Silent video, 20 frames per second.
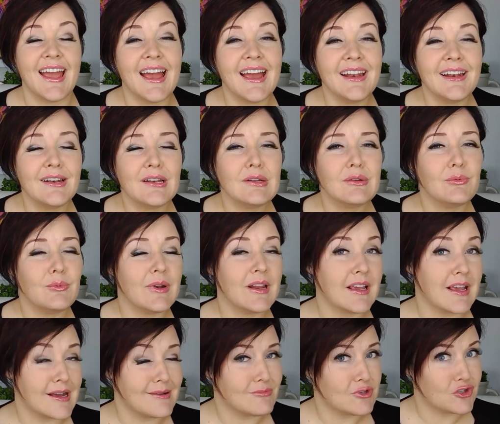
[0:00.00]
And
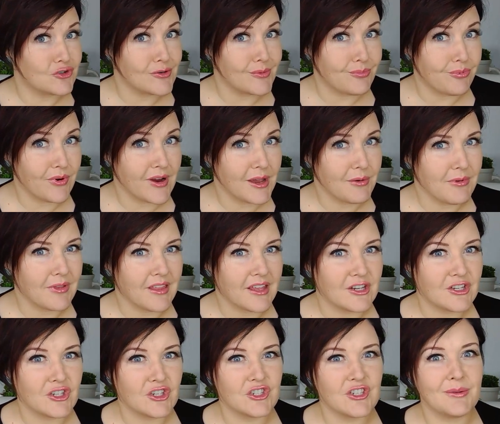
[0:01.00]
when it comes to a brand
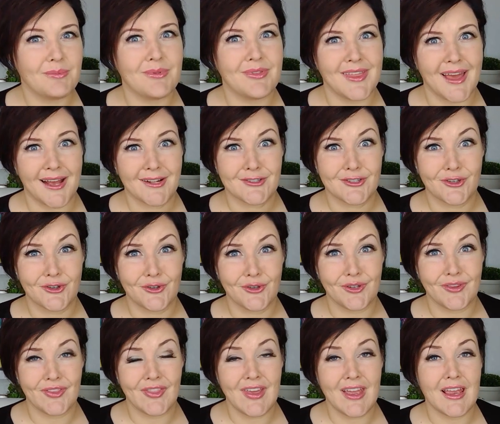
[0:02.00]
relationship, that's a
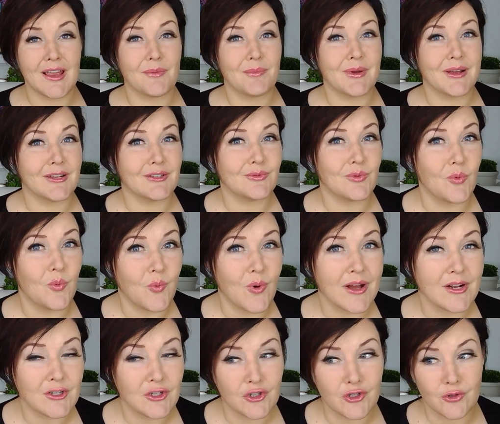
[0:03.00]
good thing because
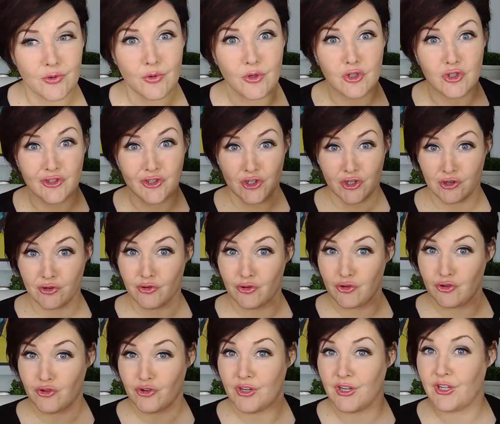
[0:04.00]
what do
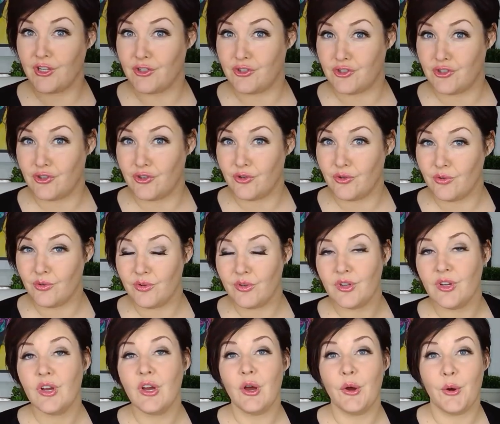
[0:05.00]
children do?
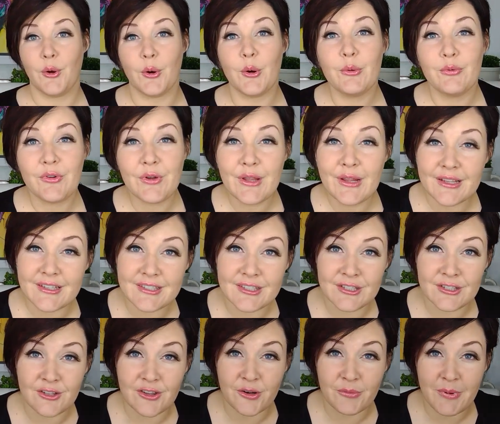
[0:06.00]
Hopefully,
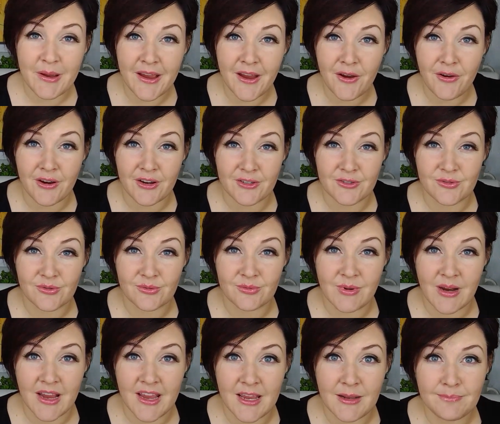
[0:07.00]
listen to their parents,
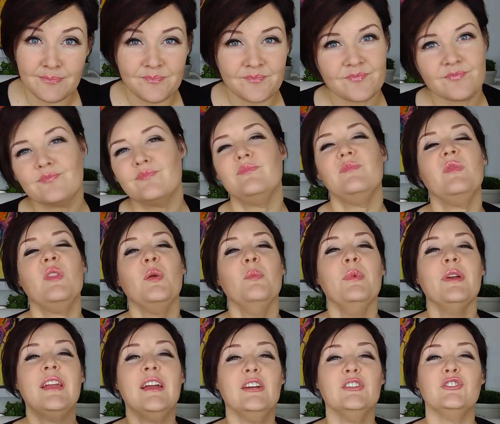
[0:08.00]
right?
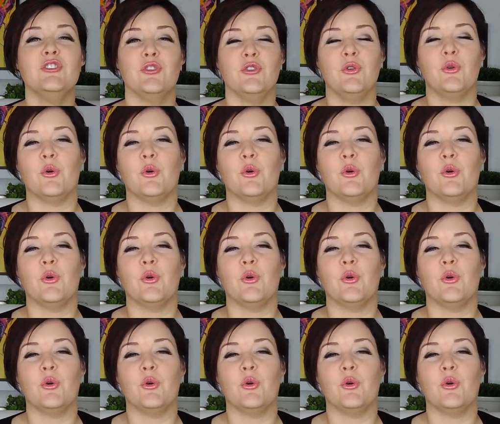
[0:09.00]
Because